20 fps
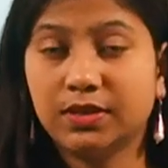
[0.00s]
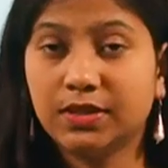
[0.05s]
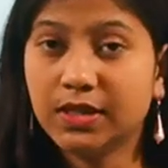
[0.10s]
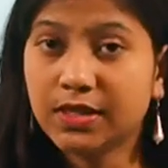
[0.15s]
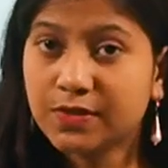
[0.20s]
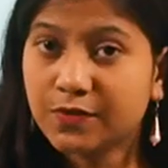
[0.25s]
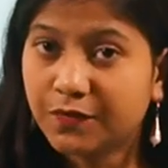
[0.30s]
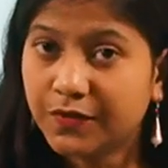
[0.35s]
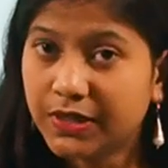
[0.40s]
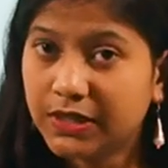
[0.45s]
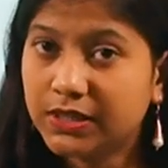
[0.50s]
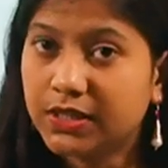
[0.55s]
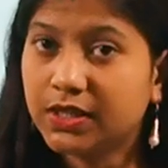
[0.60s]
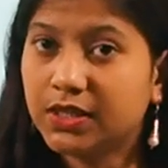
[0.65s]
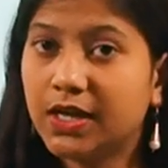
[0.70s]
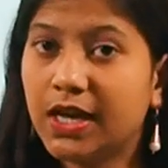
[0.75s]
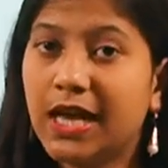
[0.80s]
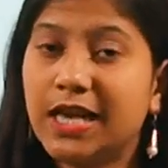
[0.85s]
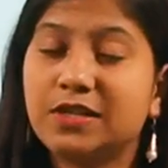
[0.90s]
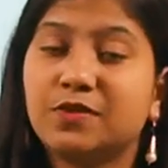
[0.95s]
This
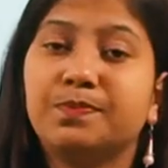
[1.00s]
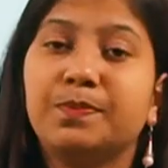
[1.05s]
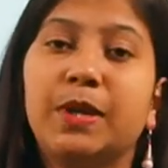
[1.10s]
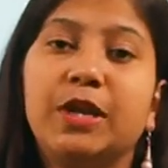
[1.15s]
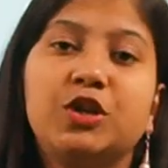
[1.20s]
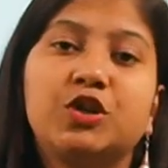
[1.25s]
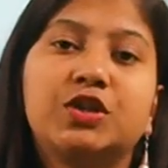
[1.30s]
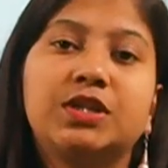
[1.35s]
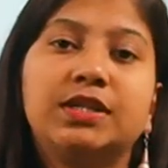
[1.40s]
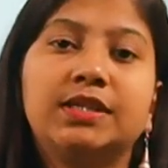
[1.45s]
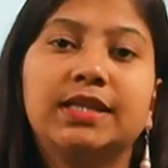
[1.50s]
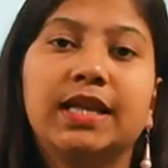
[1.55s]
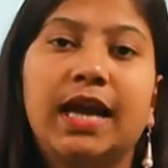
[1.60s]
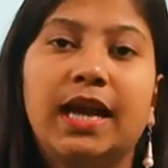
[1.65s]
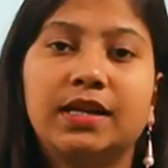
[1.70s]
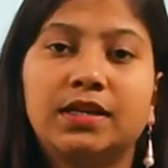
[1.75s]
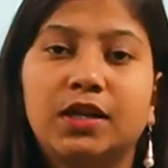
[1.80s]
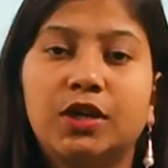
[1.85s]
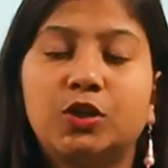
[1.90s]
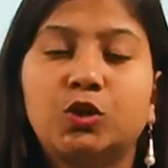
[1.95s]
filter has mentioned
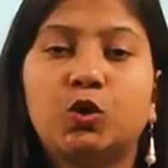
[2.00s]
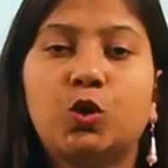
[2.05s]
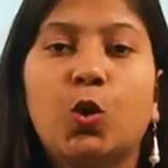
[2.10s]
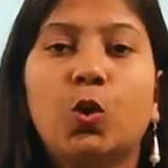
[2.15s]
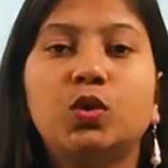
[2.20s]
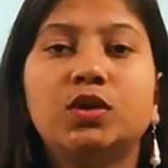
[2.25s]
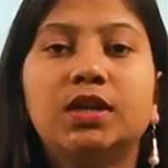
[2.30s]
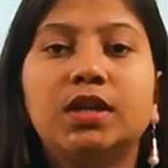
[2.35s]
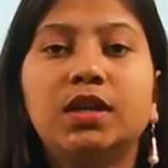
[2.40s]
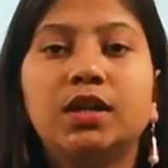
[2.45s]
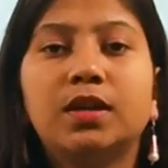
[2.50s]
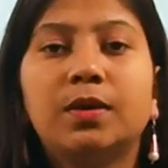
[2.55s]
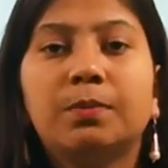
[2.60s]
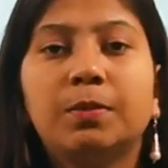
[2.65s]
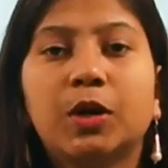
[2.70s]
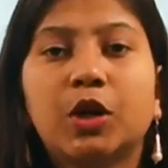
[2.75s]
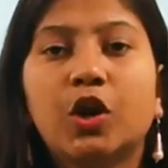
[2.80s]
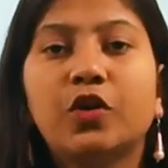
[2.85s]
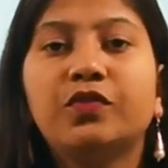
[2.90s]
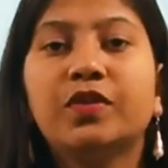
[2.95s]
that a total
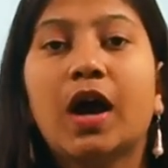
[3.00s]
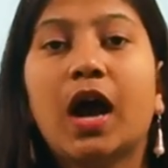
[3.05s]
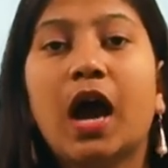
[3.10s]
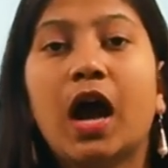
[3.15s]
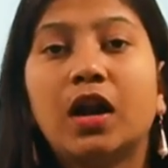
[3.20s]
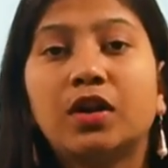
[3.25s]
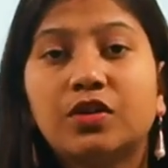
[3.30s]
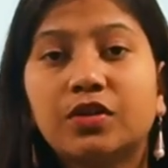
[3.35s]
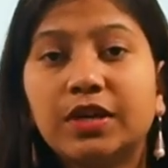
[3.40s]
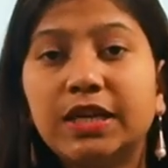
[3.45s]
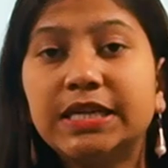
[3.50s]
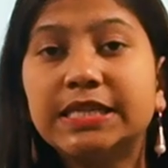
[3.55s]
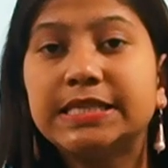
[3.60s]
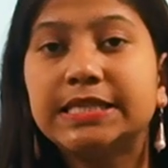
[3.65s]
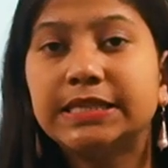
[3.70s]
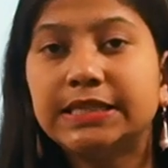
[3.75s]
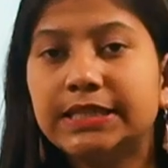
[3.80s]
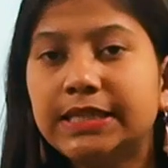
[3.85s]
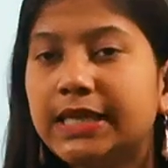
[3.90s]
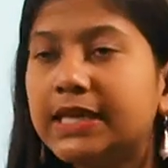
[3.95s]
number of one hundred
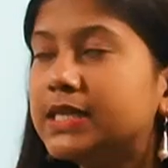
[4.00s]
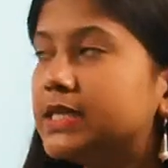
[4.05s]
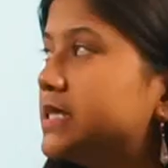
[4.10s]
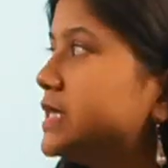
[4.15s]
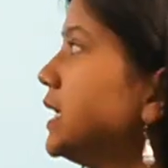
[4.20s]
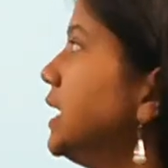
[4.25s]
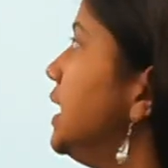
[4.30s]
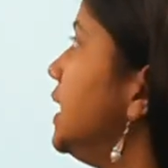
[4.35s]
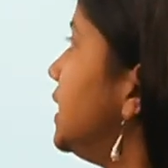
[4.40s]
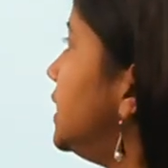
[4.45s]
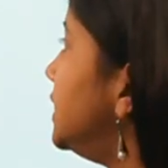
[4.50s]
cities,